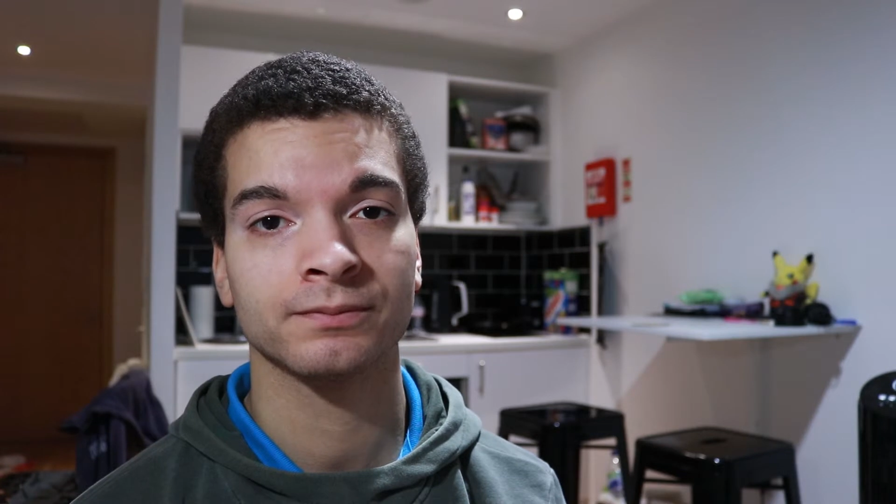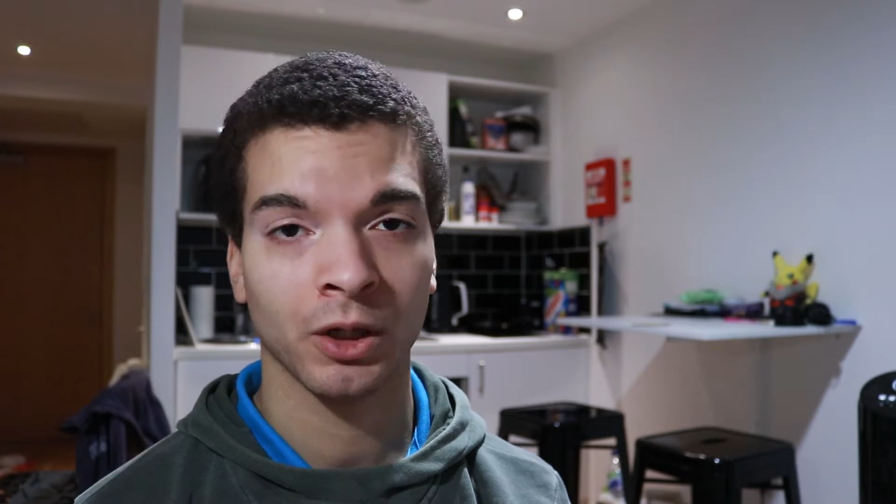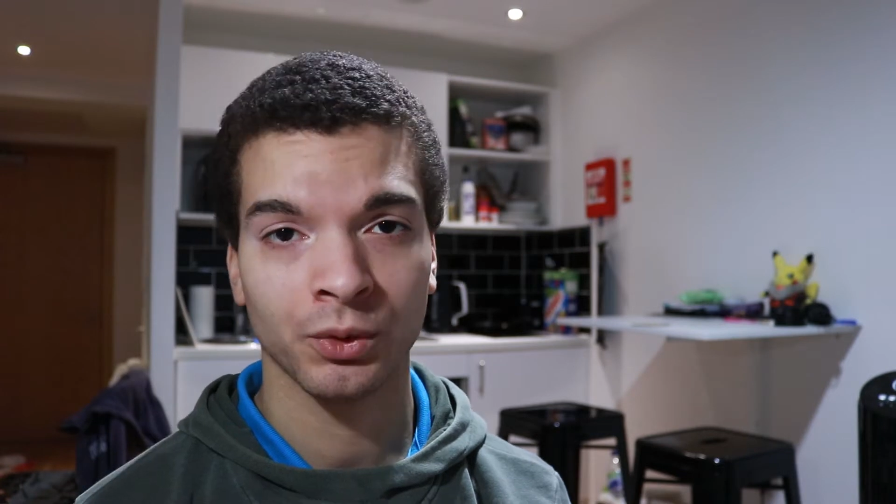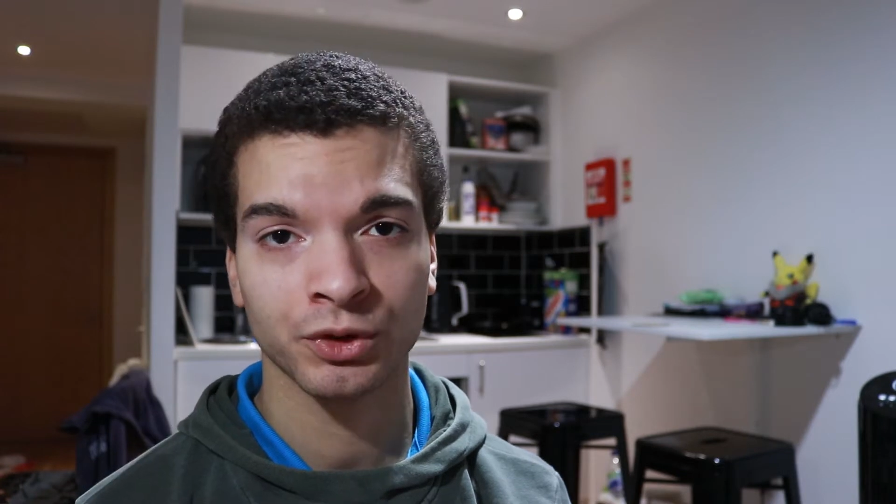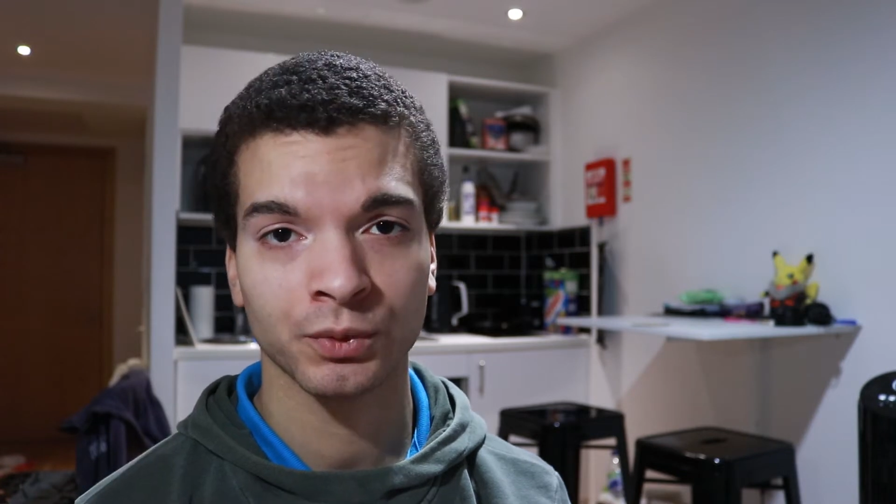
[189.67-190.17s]

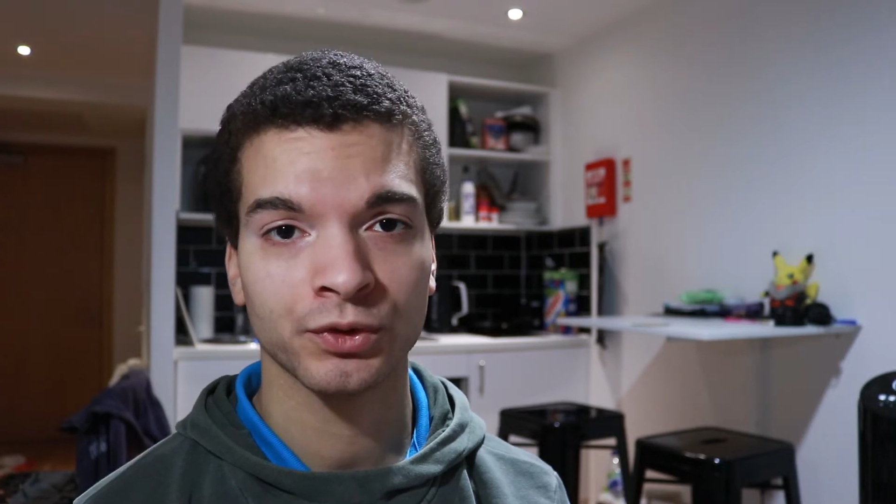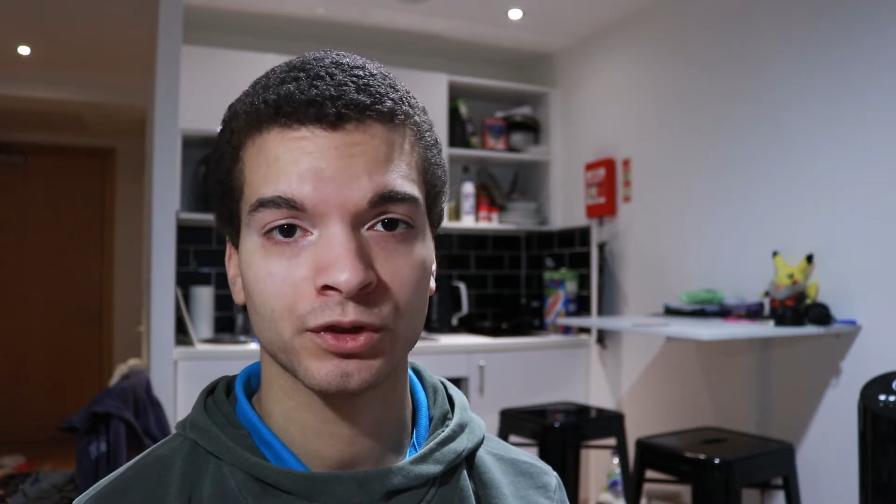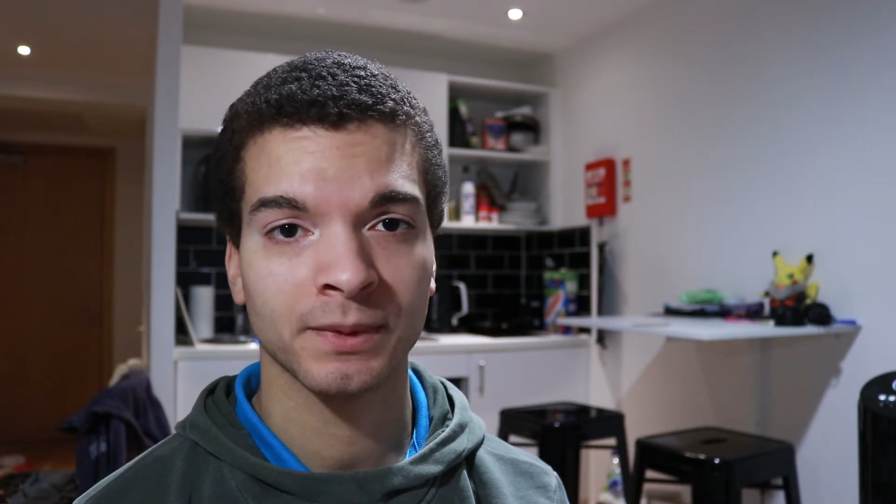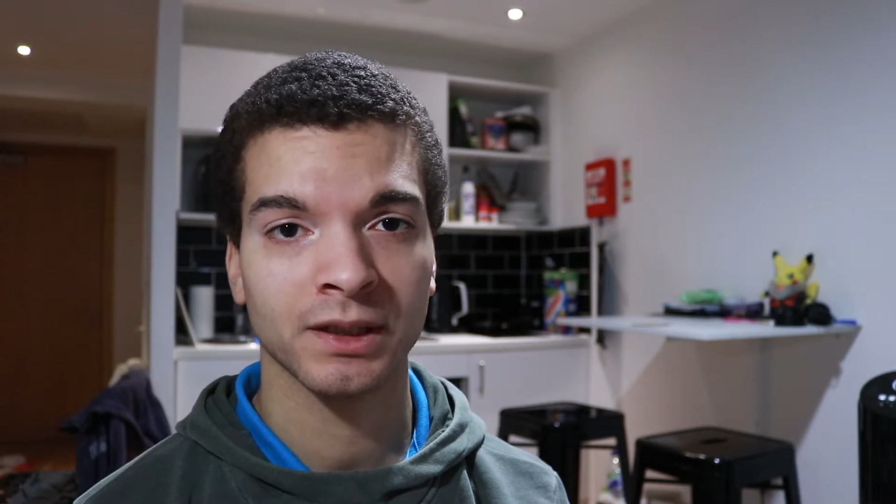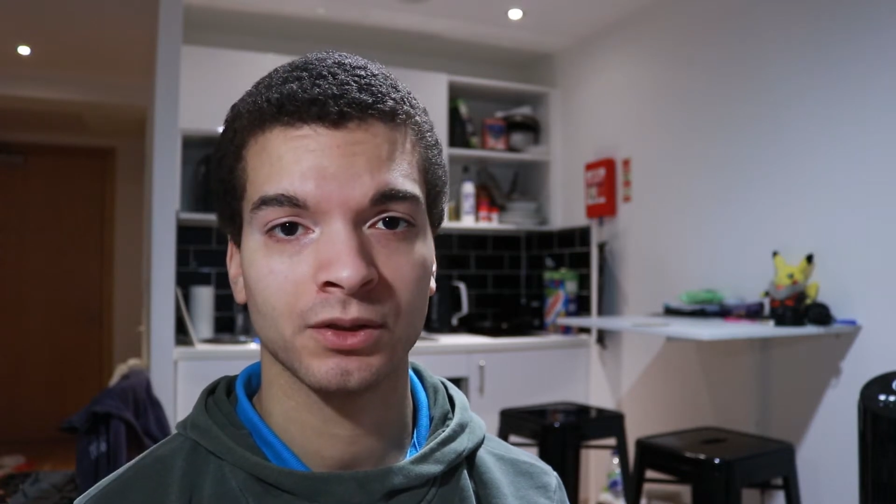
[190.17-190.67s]
I also want
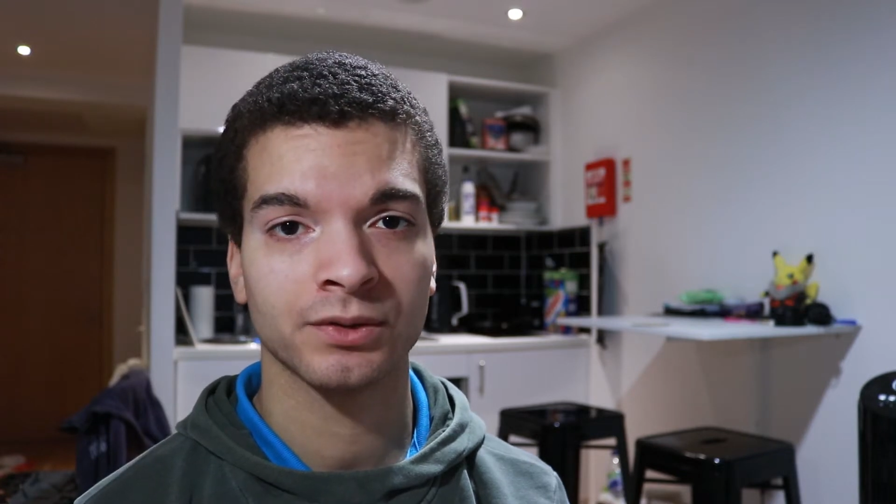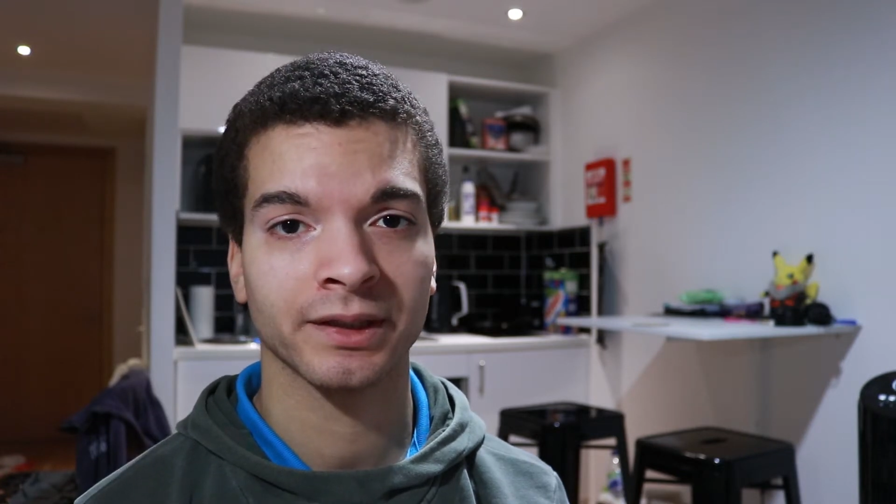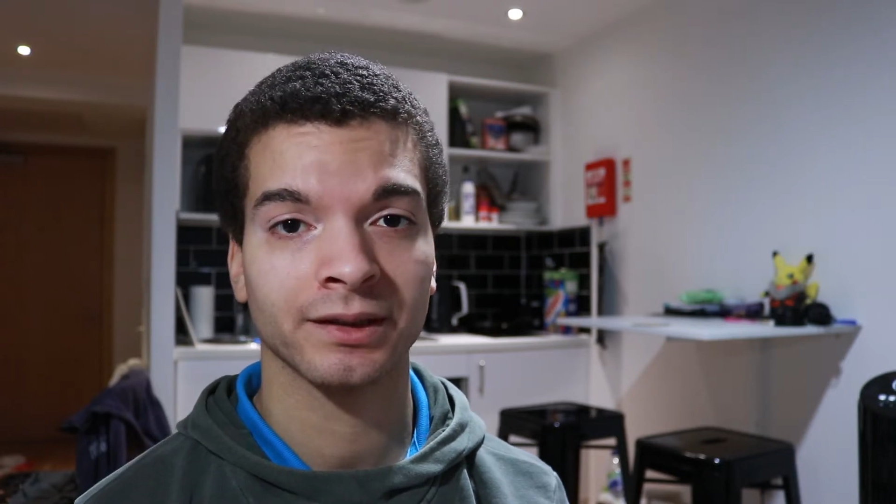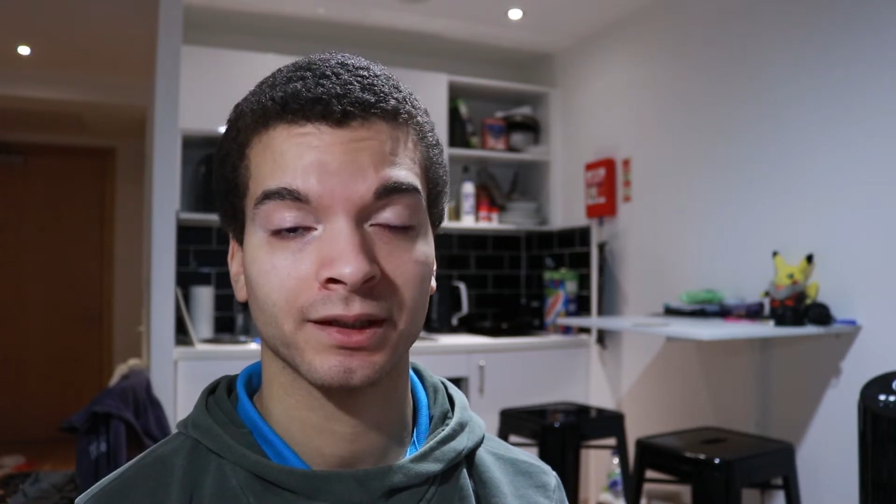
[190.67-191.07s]
to be using